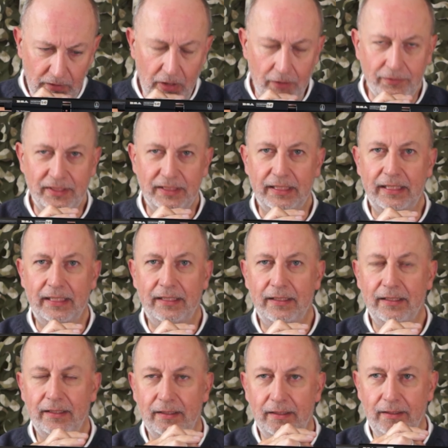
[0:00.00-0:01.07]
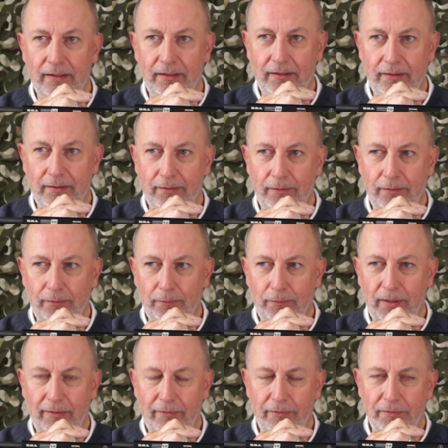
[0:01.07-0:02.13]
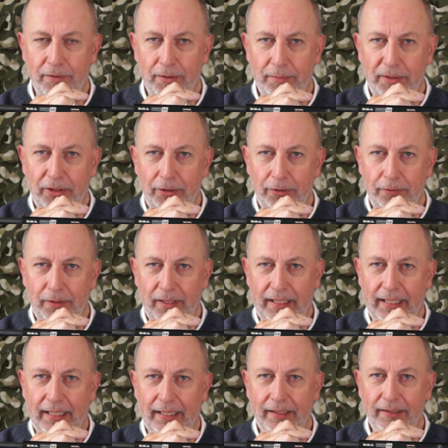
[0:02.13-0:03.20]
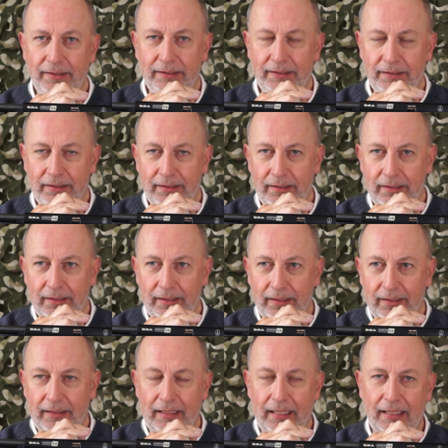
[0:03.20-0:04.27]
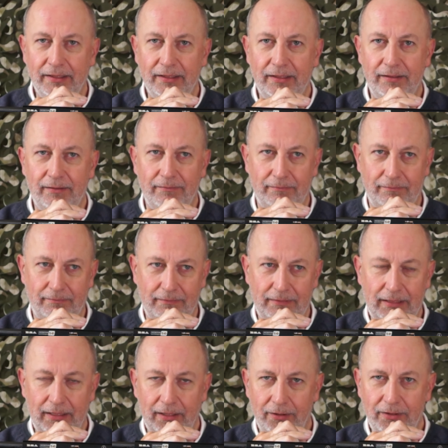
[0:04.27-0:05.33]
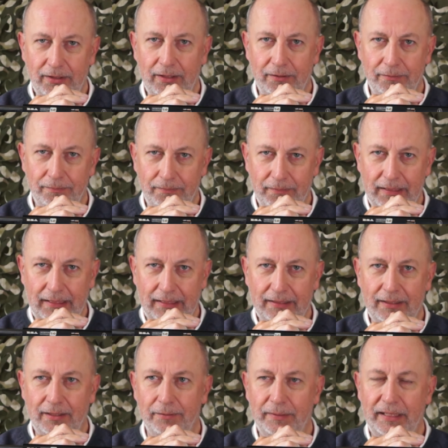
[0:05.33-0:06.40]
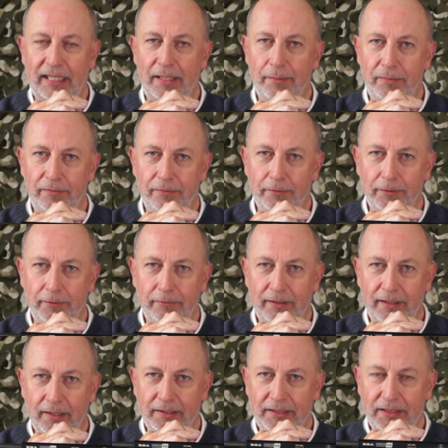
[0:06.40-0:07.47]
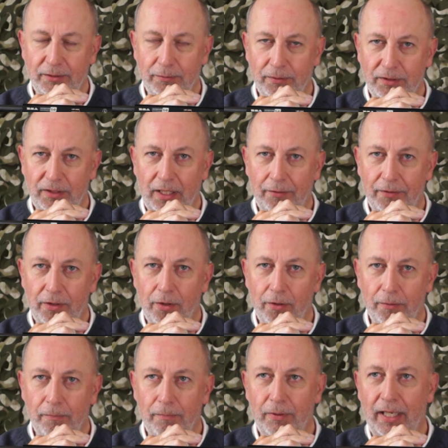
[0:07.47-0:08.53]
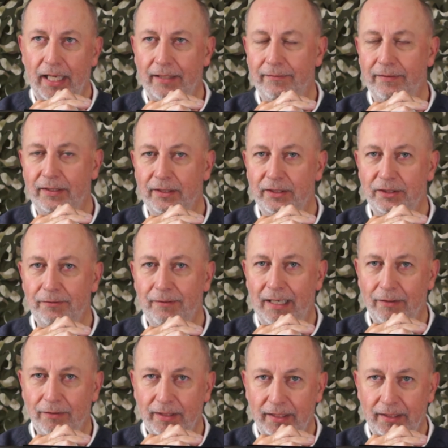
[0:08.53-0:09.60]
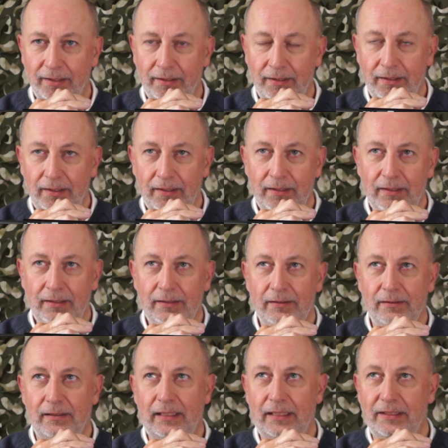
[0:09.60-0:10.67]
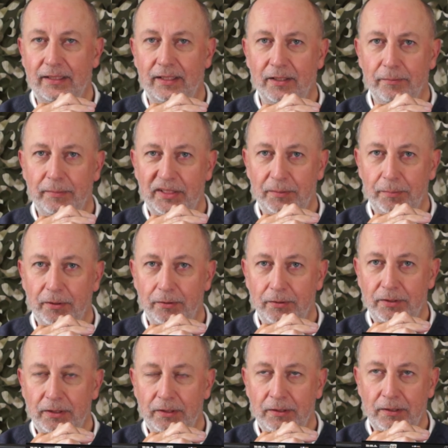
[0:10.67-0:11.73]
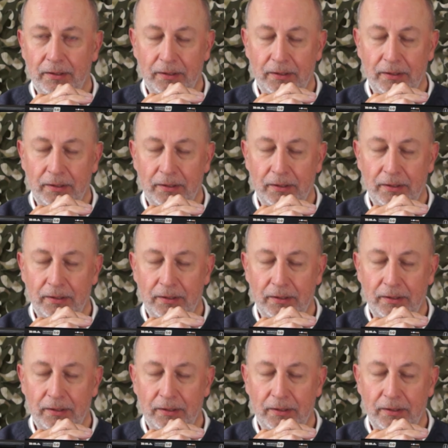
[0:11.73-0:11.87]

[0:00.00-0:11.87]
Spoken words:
Obviously, whatever vermin you hit, that's, you know, it's going to be hit before it realises what's going on, but anything that's around it is going to be spooked.